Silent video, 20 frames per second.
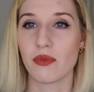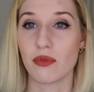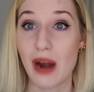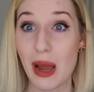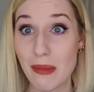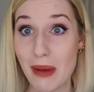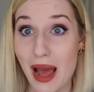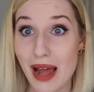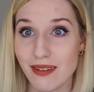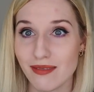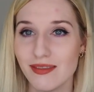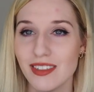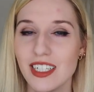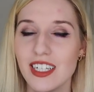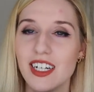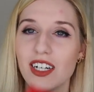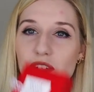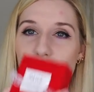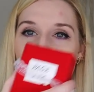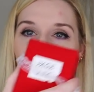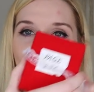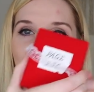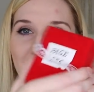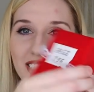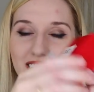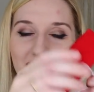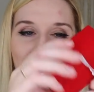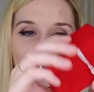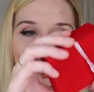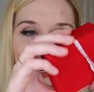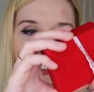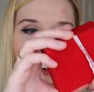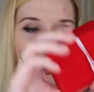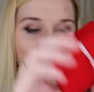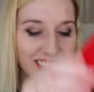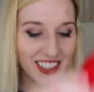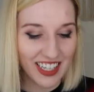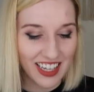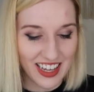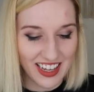ribbon, ribbon tied
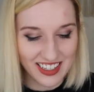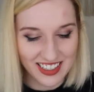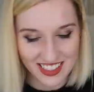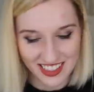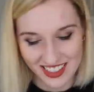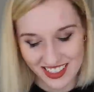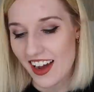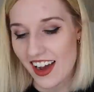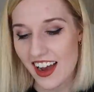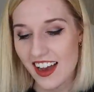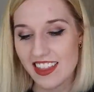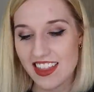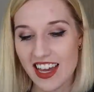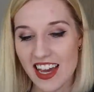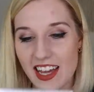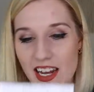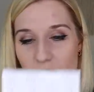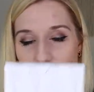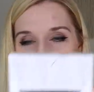around it. And then